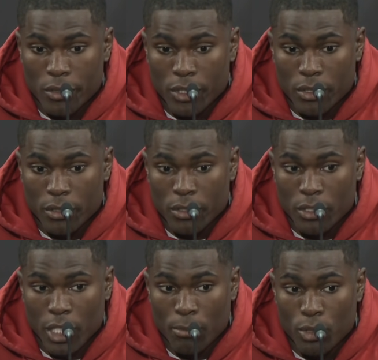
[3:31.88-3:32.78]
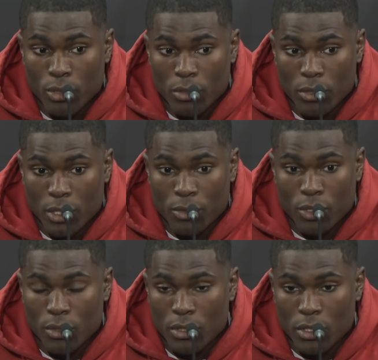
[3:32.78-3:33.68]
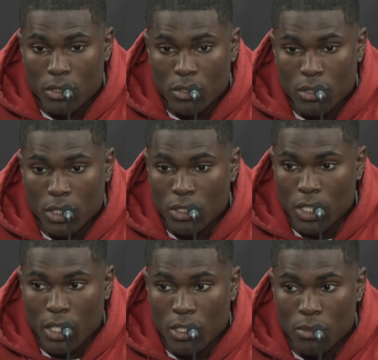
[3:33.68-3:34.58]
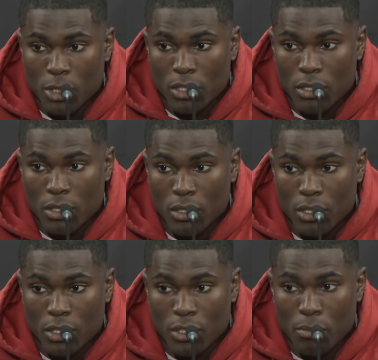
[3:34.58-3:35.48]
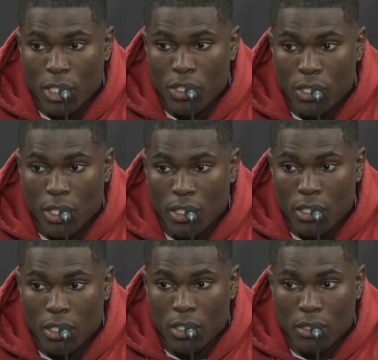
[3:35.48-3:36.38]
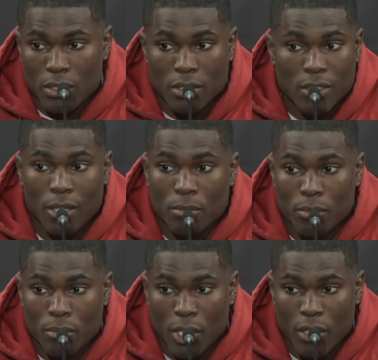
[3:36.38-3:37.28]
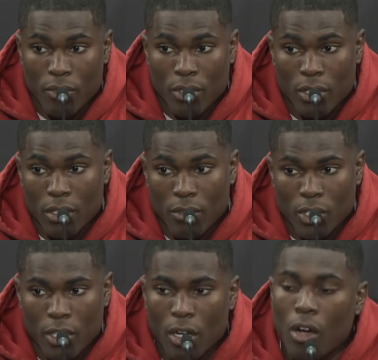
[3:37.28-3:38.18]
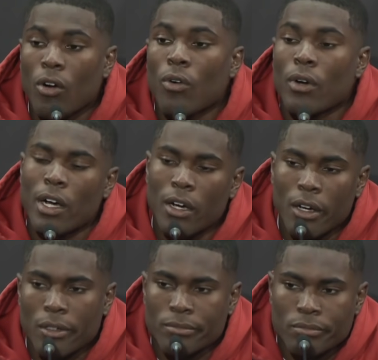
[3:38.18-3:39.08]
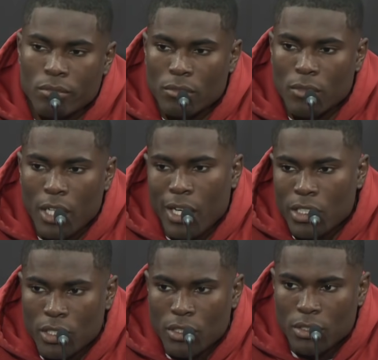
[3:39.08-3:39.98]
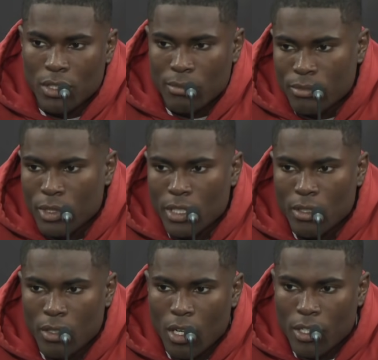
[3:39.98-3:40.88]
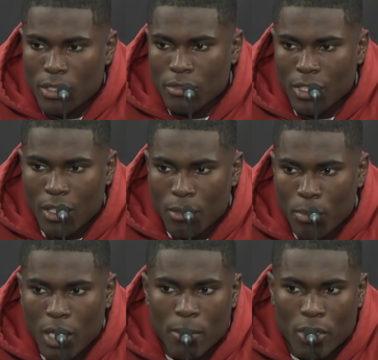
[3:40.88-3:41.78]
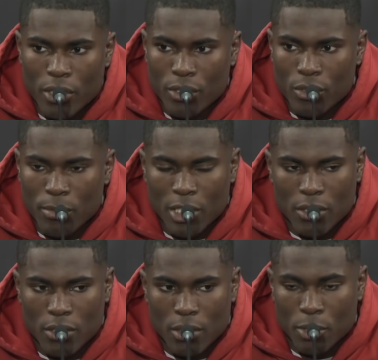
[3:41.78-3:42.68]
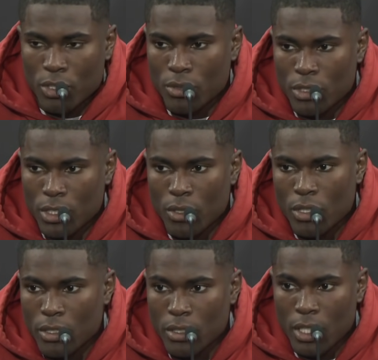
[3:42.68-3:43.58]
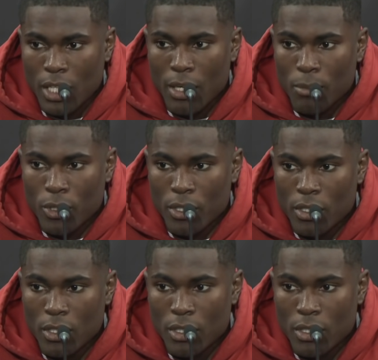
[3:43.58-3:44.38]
just kept doing what I was doing and didn't change much. I just made sure I did something every year. Y'all probably already knew about this. I've been doing yoga a lot more.